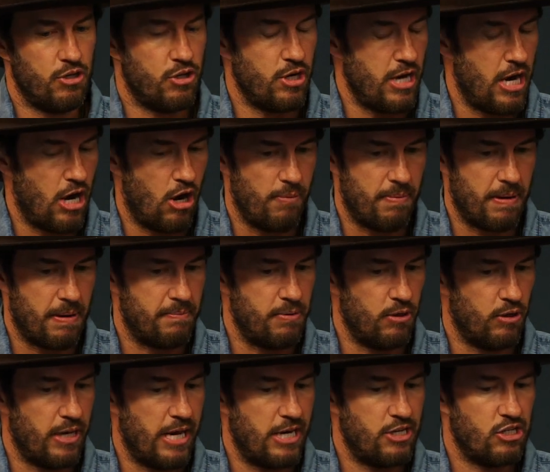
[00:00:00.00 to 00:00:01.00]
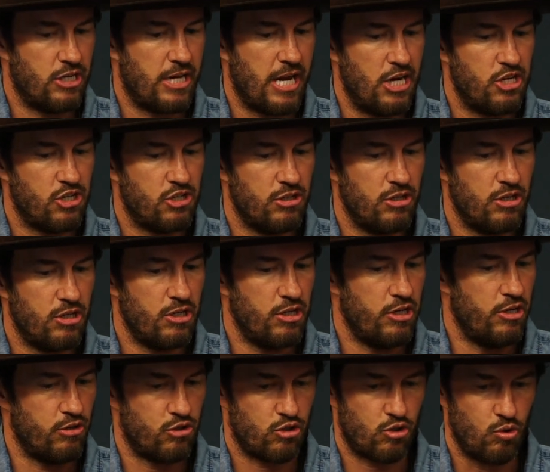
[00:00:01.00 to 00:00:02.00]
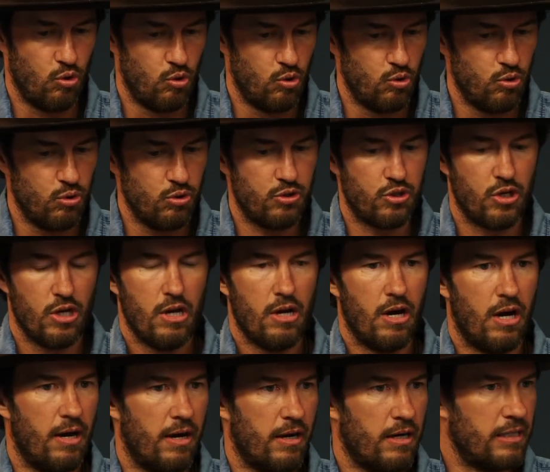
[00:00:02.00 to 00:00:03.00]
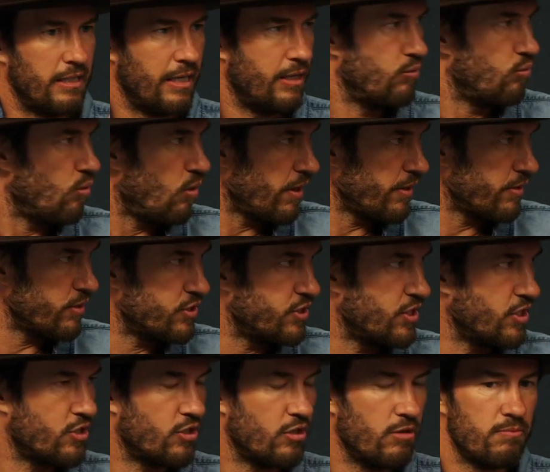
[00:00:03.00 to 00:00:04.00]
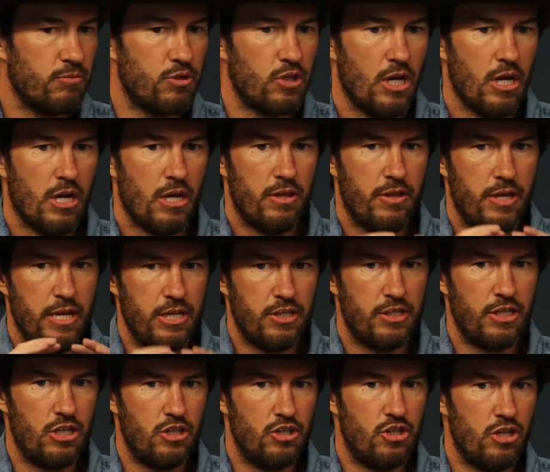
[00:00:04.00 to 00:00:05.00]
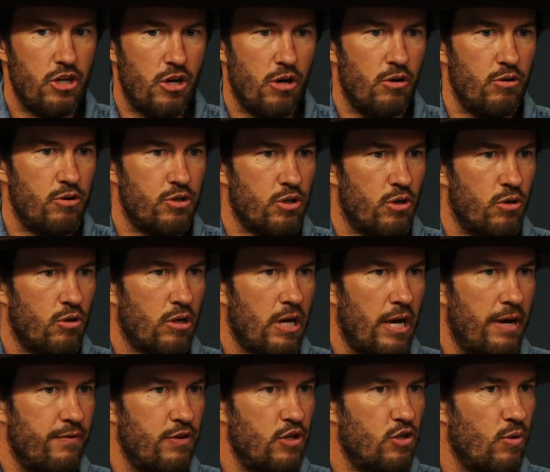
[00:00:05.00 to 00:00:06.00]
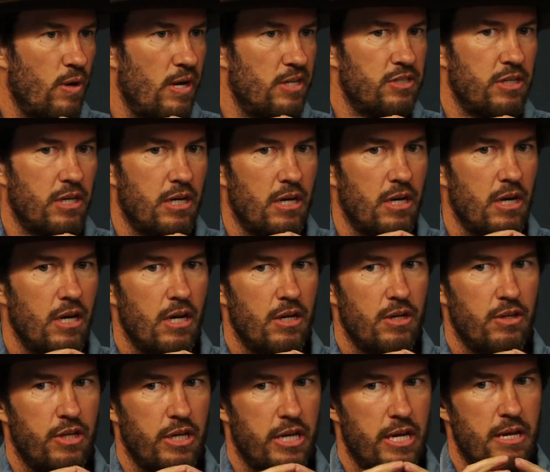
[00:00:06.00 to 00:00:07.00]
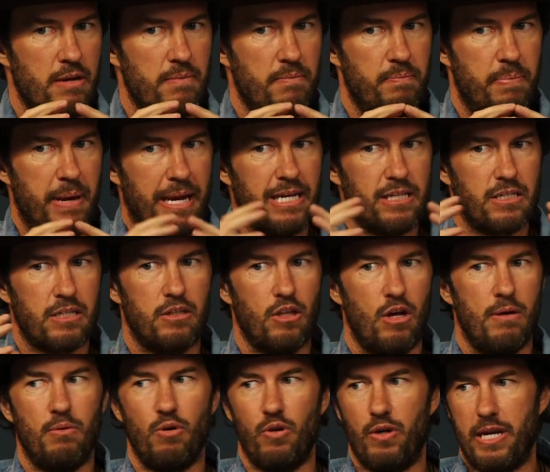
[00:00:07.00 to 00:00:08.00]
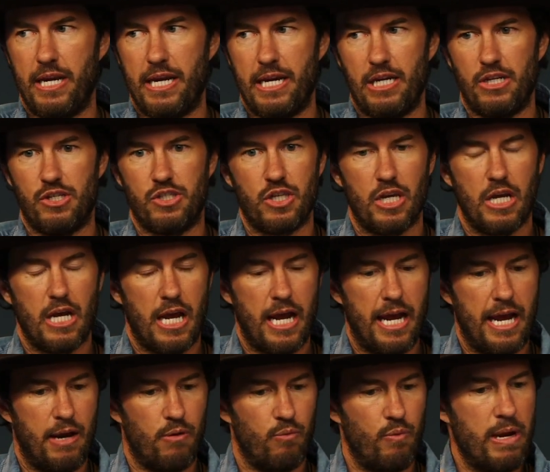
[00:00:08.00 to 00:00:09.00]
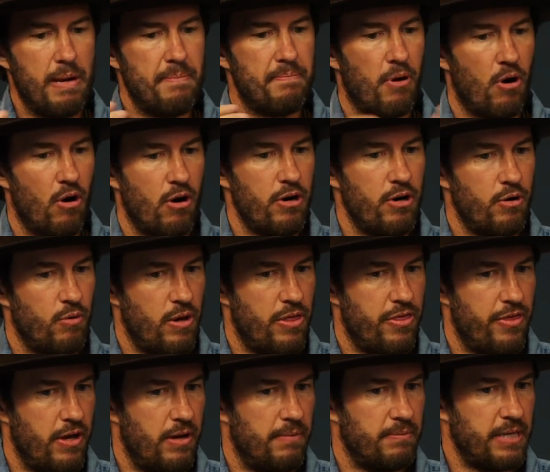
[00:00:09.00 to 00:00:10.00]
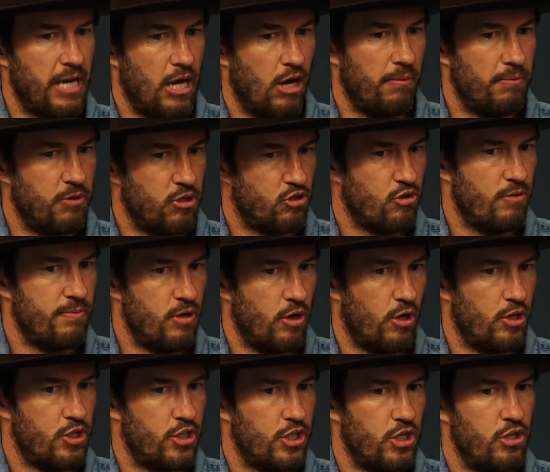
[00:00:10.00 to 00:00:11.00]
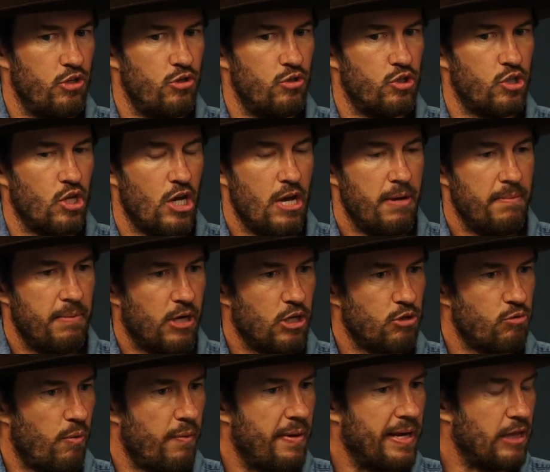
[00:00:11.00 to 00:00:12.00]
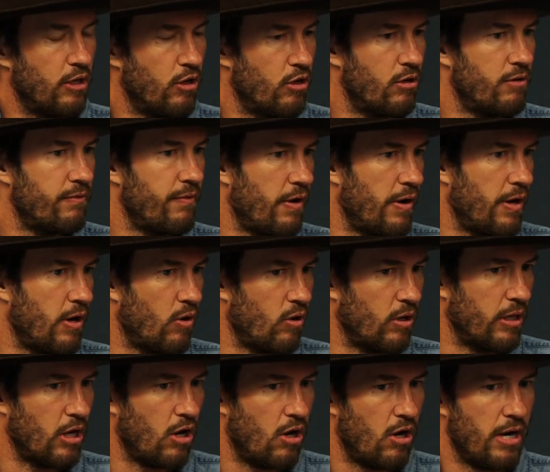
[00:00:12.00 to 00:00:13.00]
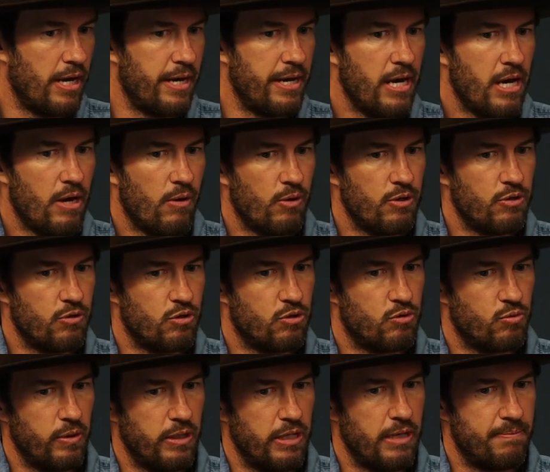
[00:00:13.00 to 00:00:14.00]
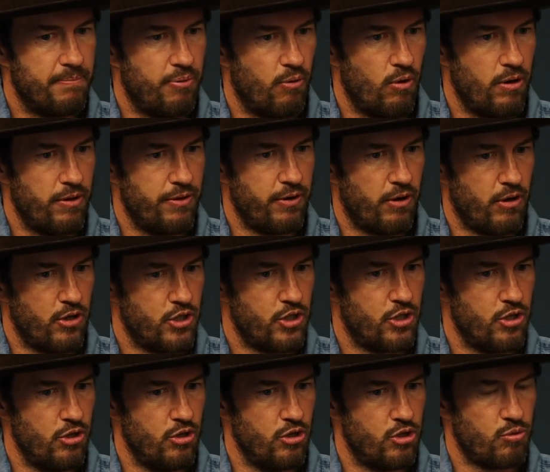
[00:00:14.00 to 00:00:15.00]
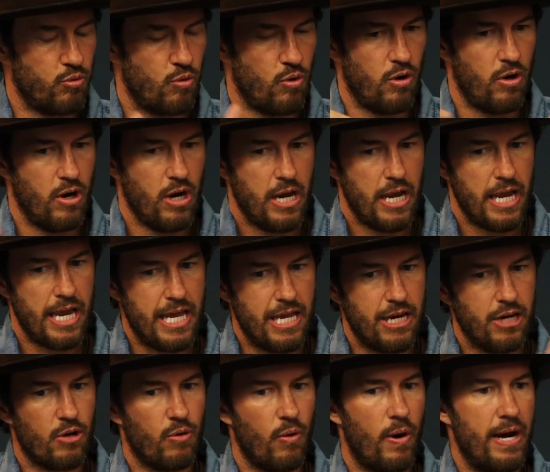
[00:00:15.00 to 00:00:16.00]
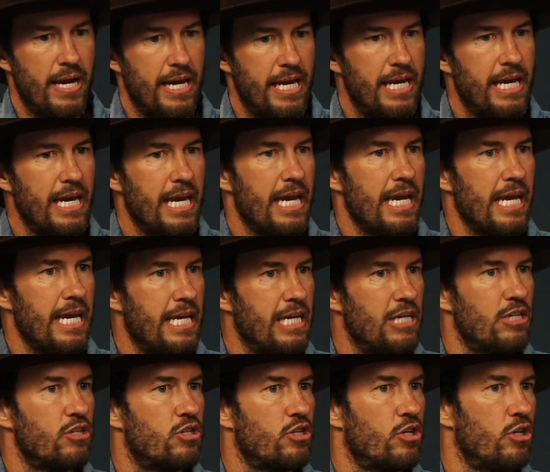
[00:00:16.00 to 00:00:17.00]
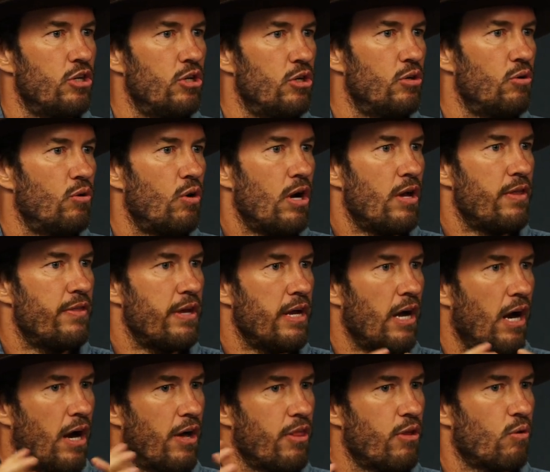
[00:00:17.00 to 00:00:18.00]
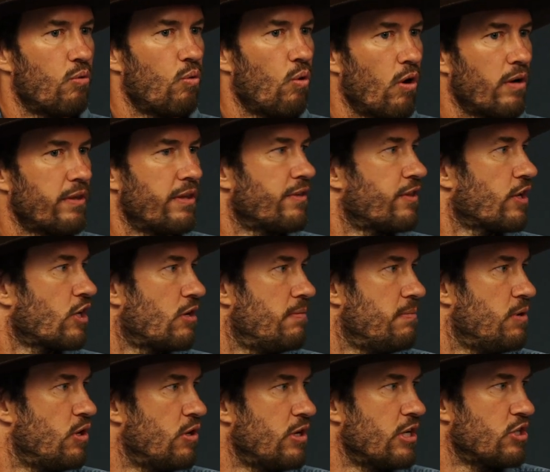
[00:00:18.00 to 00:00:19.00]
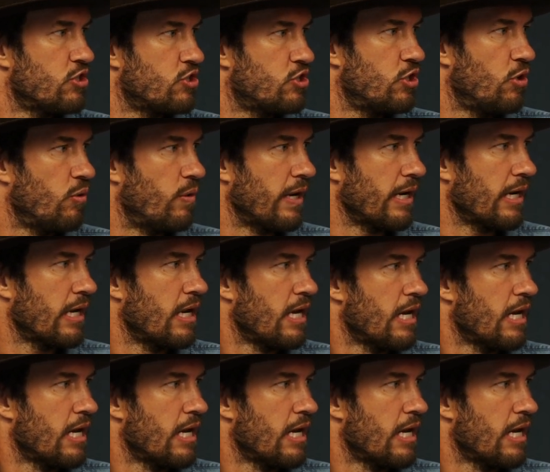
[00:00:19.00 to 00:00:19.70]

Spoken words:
helping build education, you know, schools, clean water systems. These NGOs are kind of addressing the biggest global needs, and we partner with them to help distribute our shoes, because what we learned very early on was it was really important that our shoes were integrated into the other work that the community is doing.